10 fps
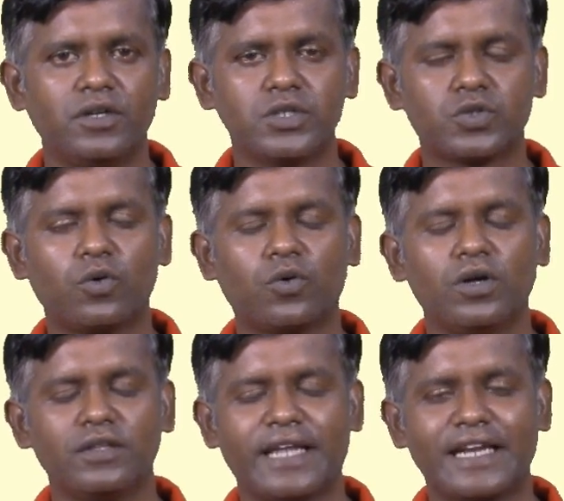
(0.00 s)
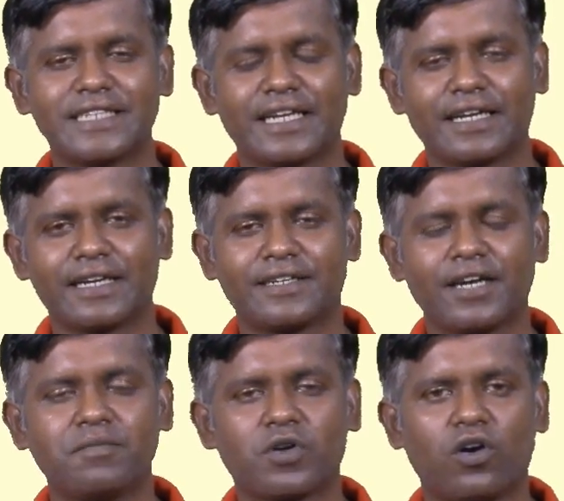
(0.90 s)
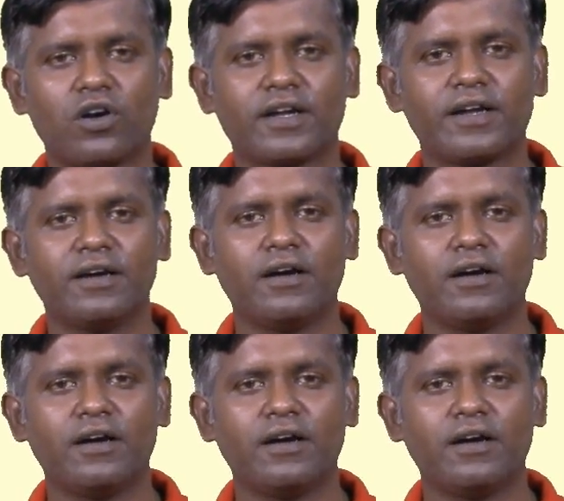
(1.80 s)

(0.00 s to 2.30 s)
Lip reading: So, there is a term called